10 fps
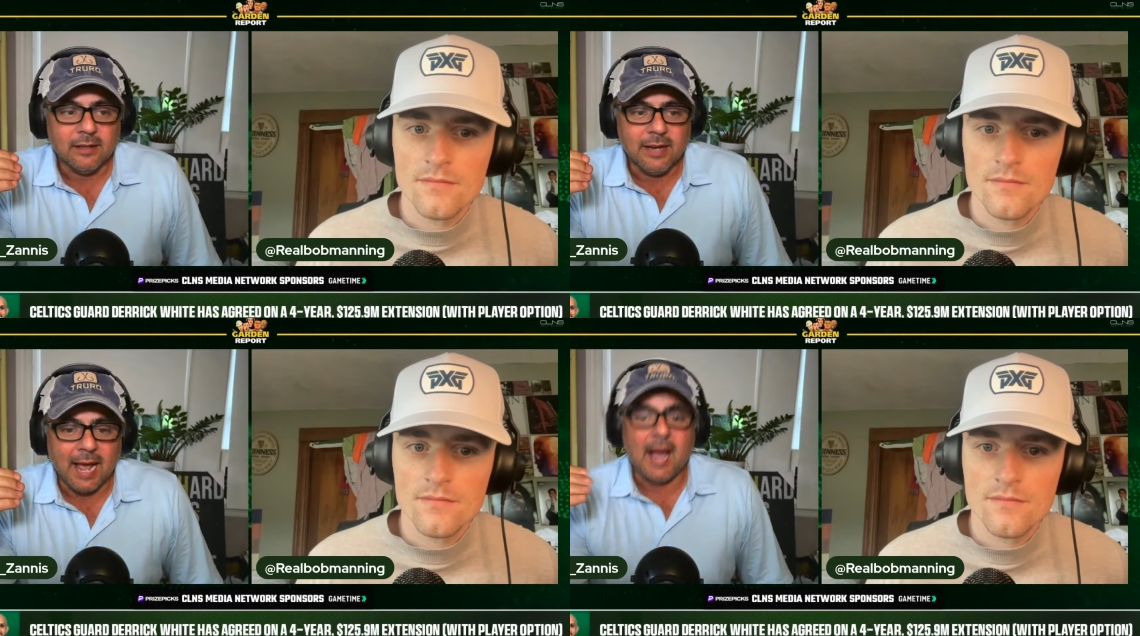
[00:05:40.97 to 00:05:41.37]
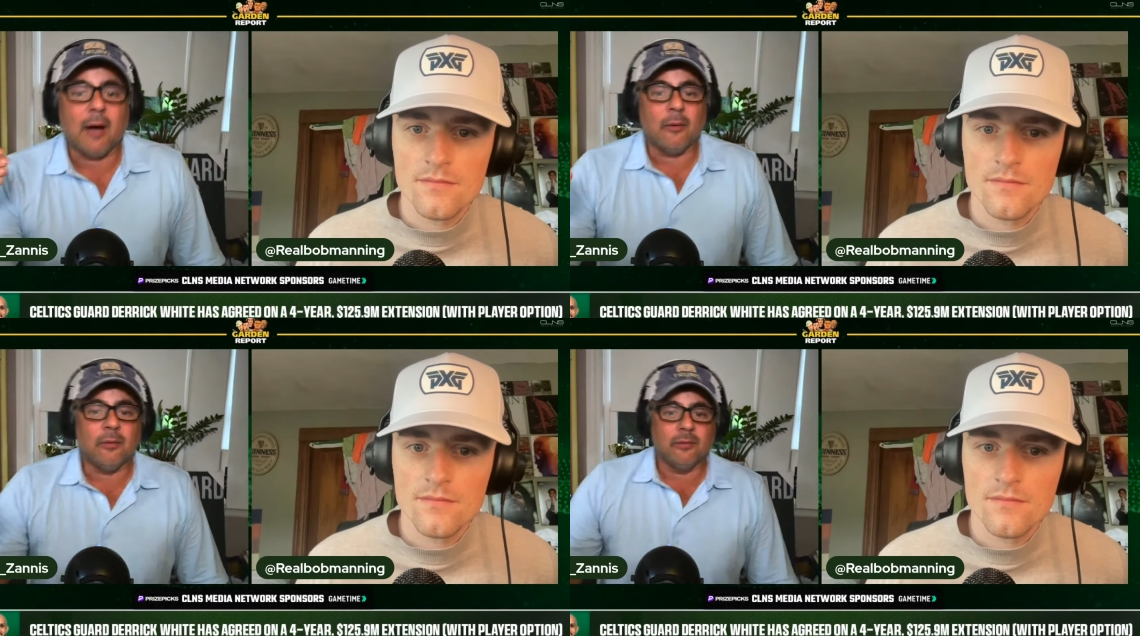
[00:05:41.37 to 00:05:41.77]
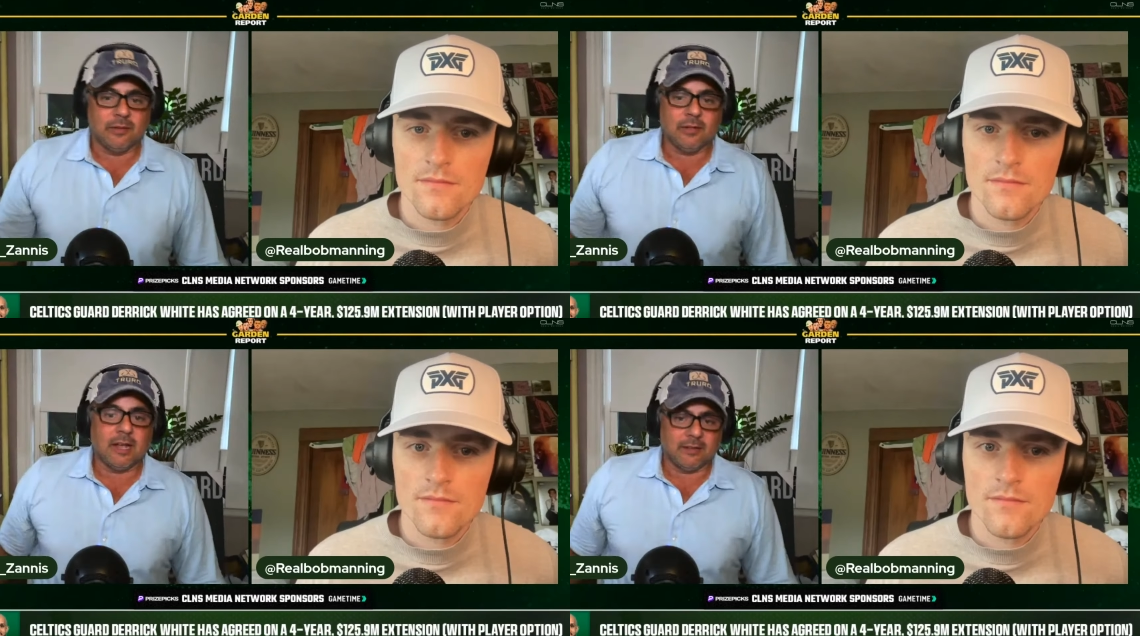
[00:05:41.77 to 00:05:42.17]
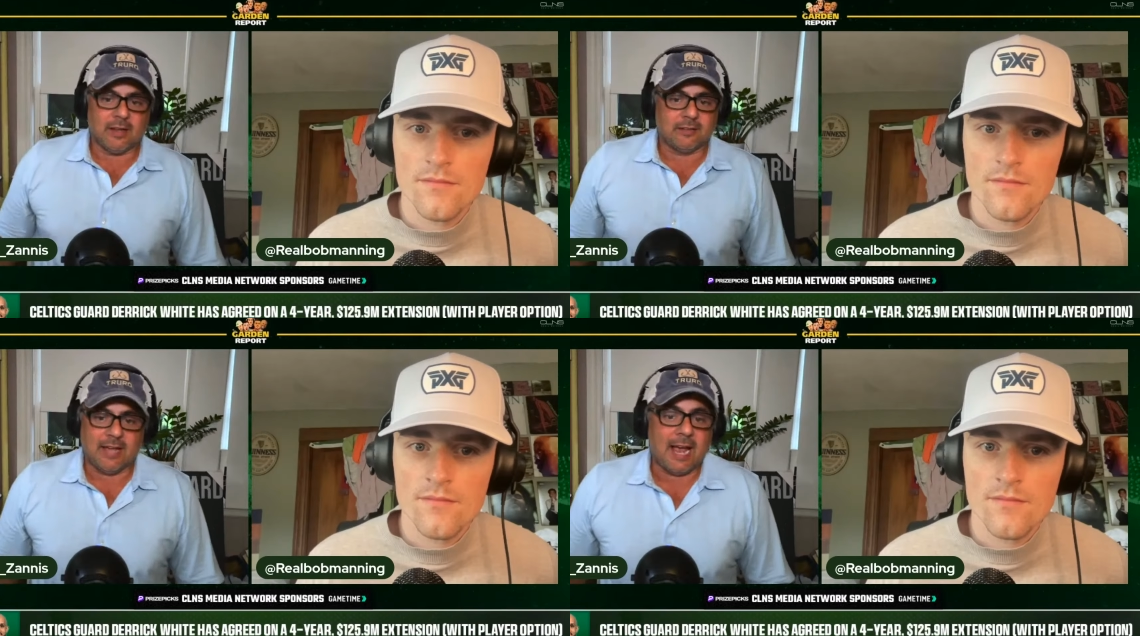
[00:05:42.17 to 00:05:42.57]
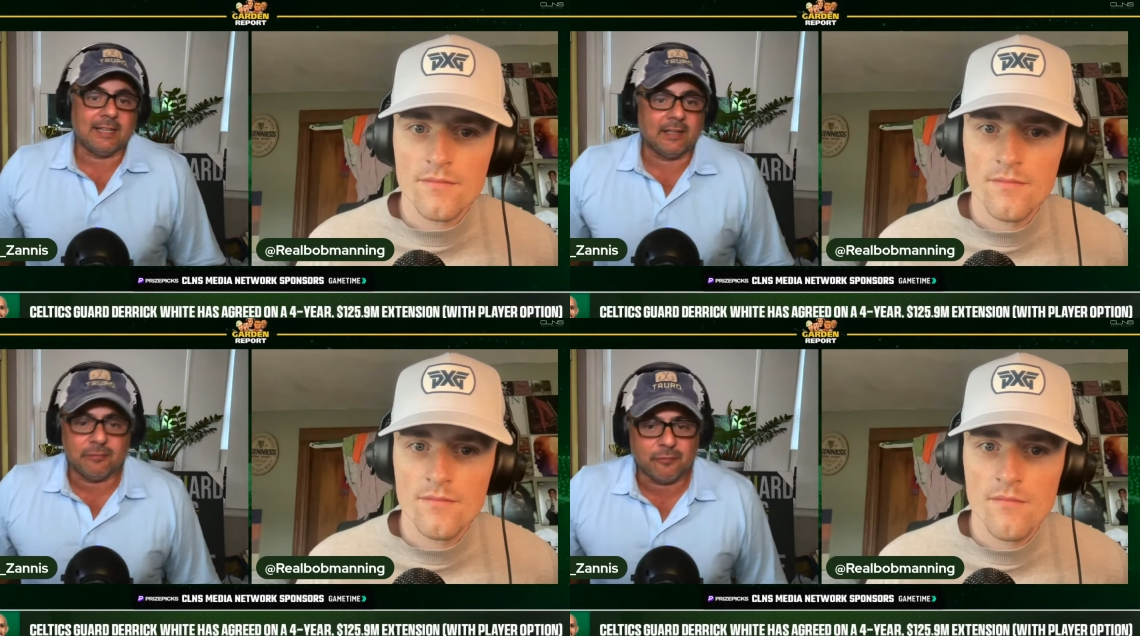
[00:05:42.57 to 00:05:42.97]
Speaker 1: now
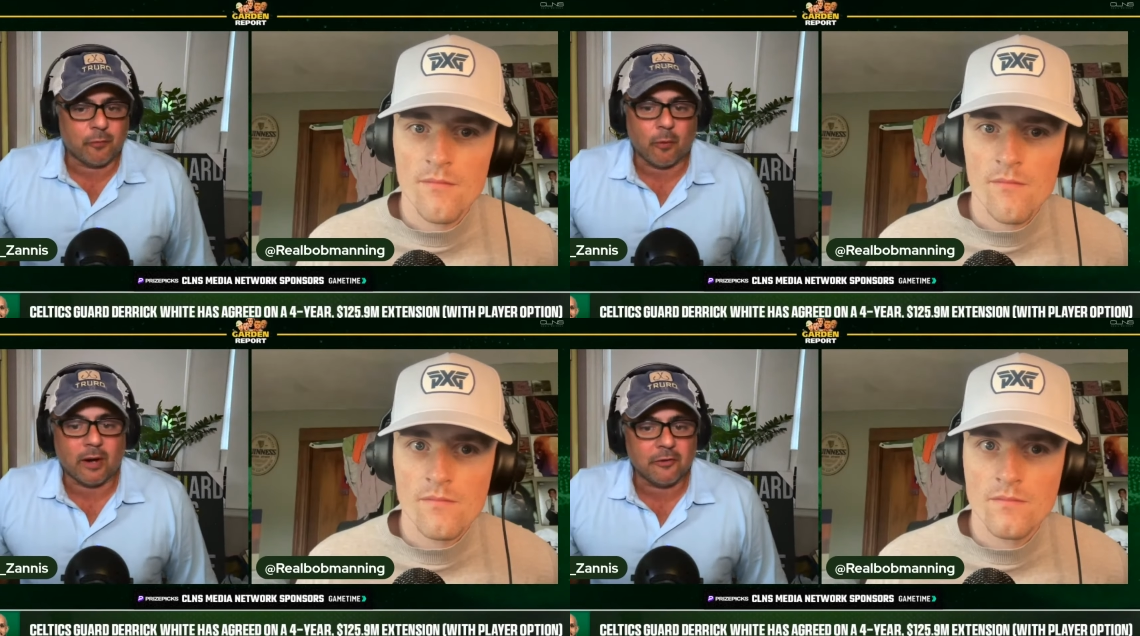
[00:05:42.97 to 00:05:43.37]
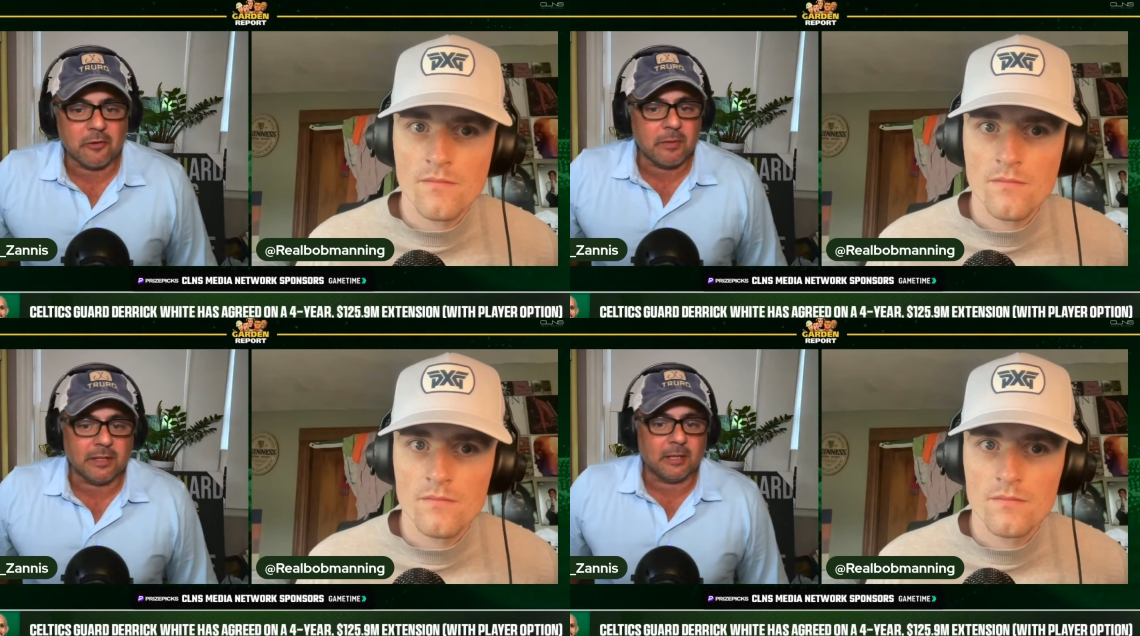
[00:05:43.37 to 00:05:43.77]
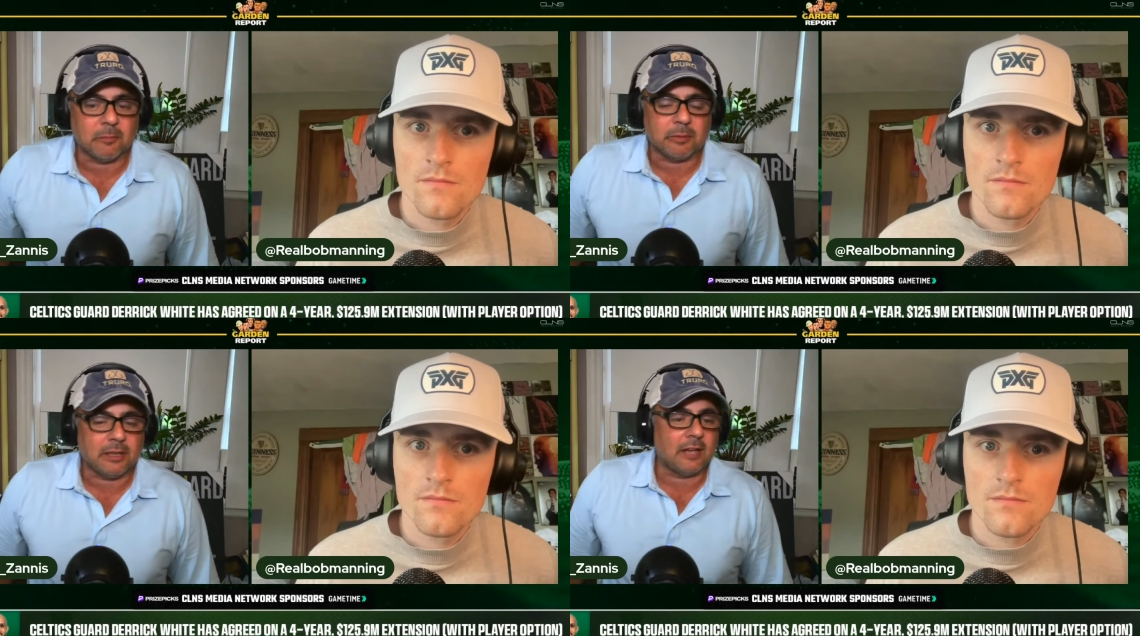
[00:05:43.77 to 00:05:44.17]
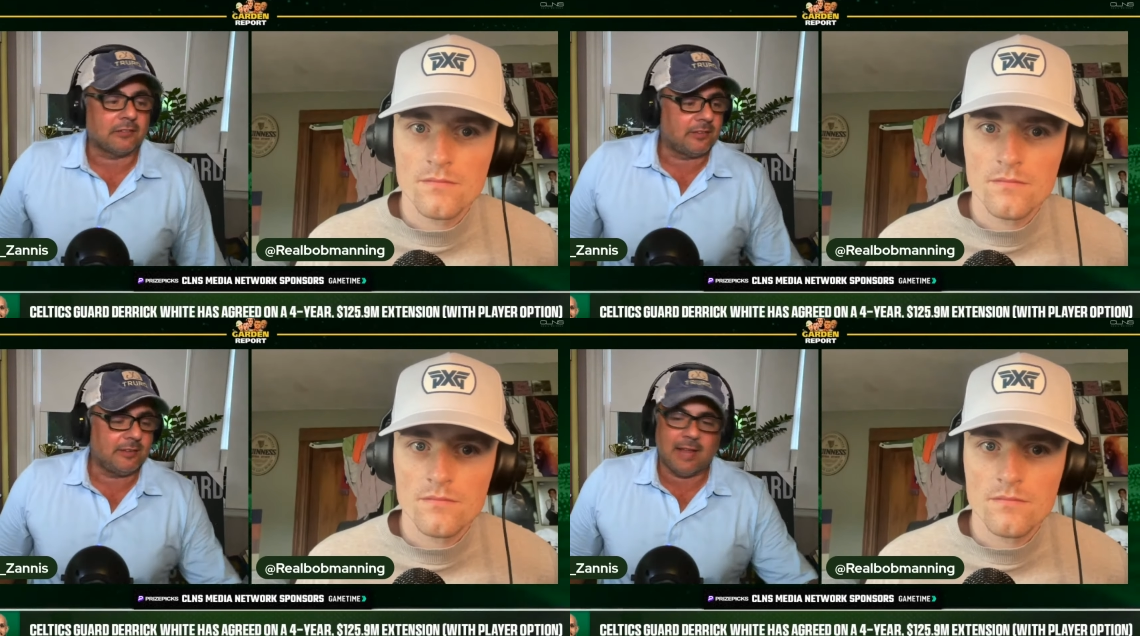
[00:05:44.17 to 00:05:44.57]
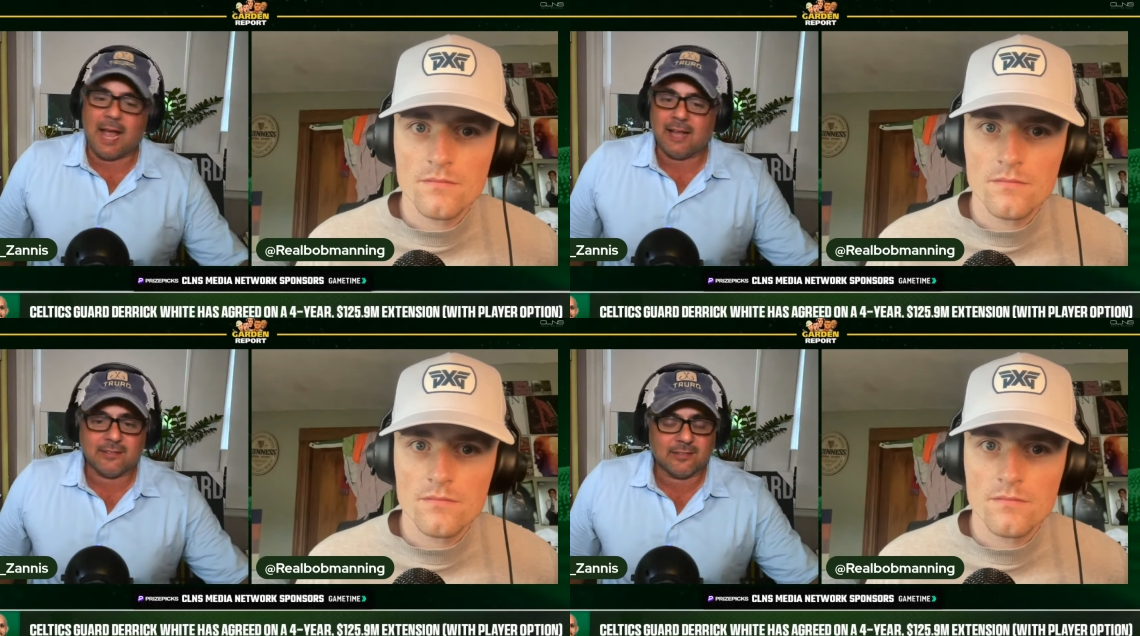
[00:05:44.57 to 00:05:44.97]
exactly four hundred million plus.
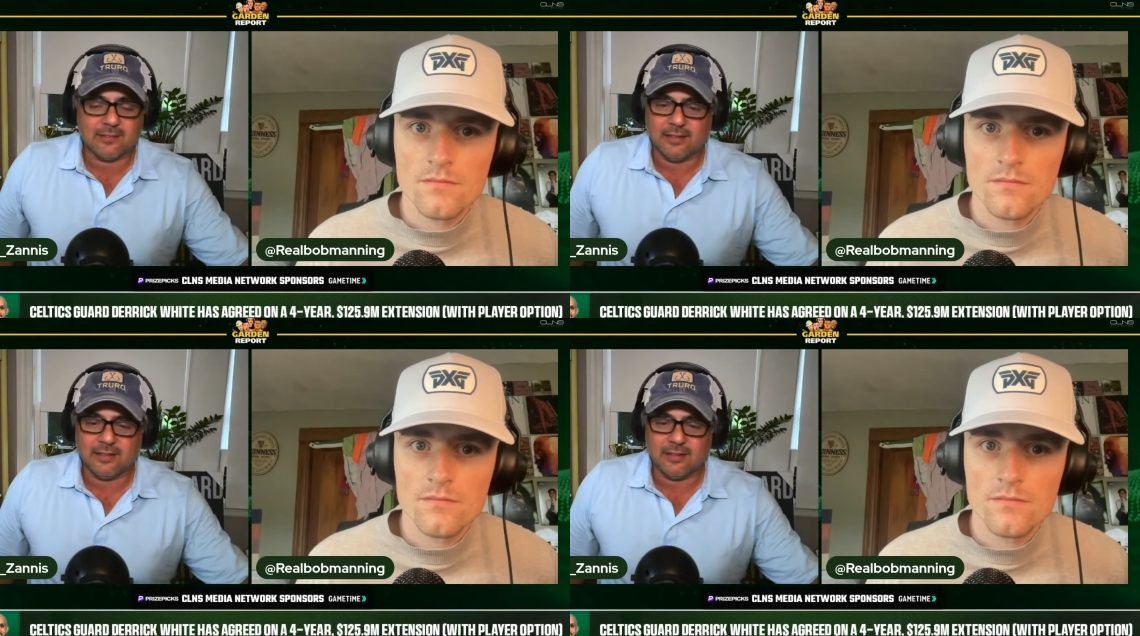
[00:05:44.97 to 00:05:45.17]
That's